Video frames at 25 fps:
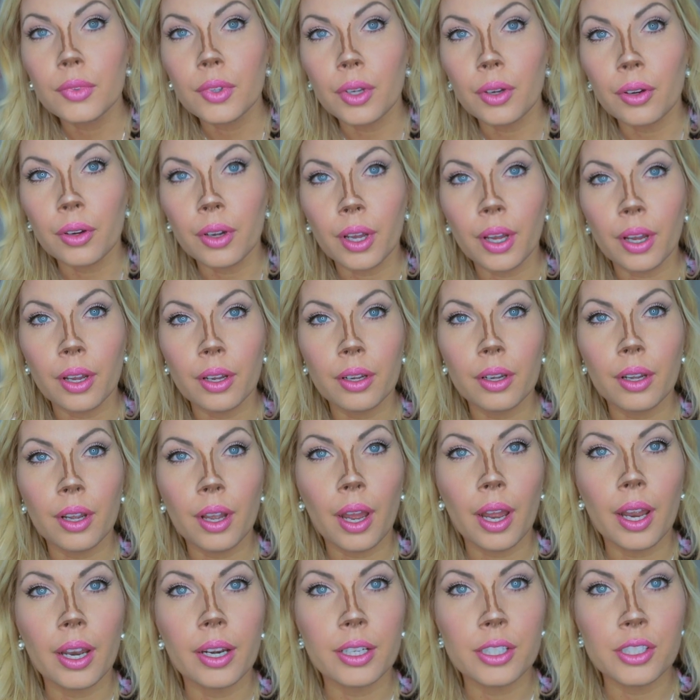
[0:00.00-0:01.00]
Okay,
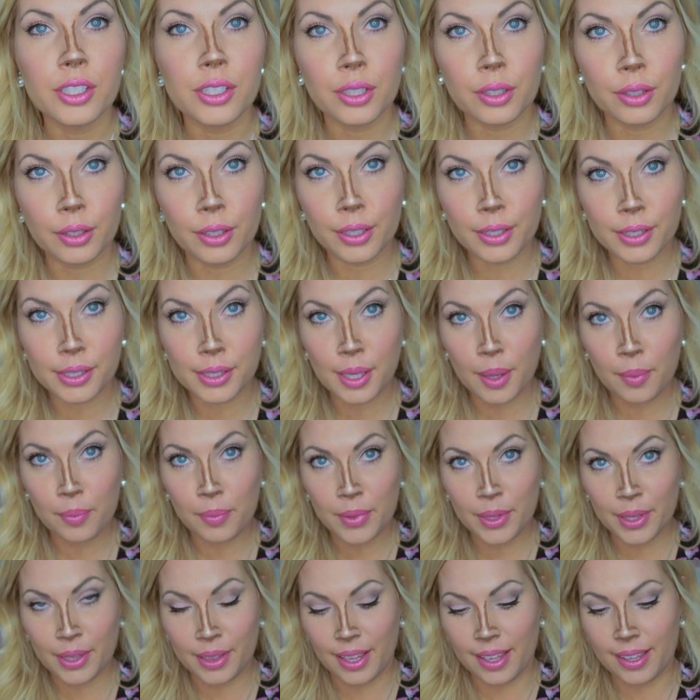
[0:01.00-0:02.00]
and it should look
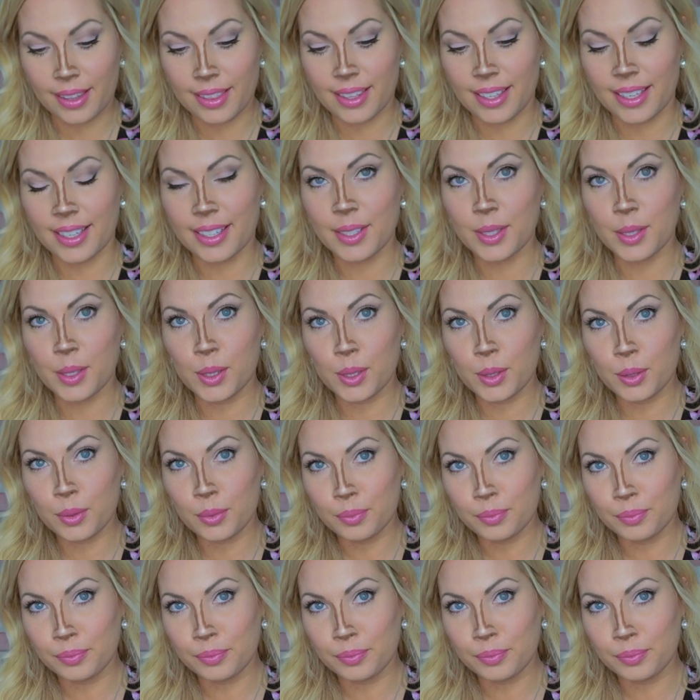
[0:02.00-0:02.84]
something like this.